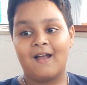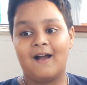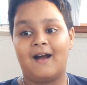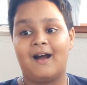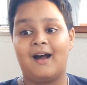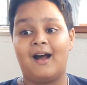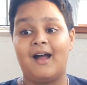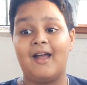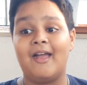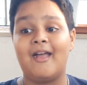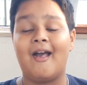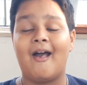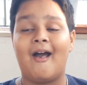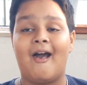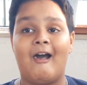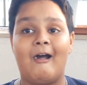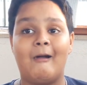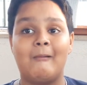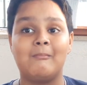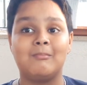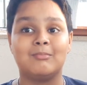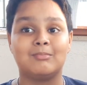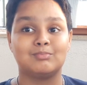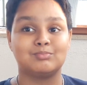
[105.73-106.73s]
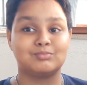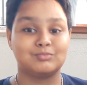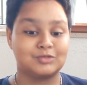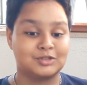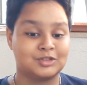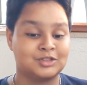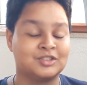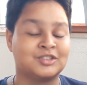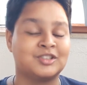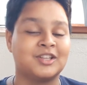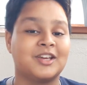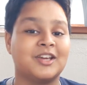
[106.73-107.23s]
I am
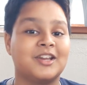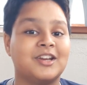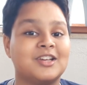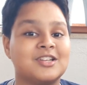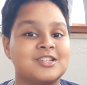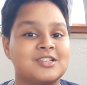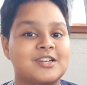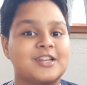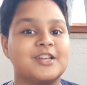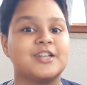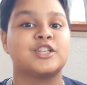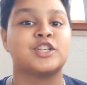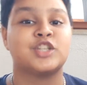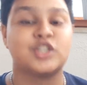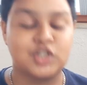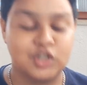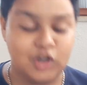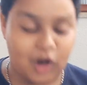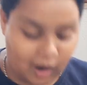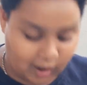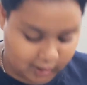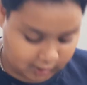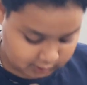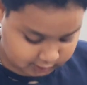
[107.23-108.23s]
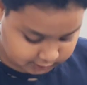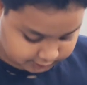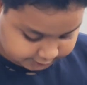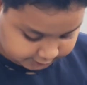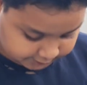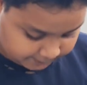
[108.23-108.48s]
seriously shocked.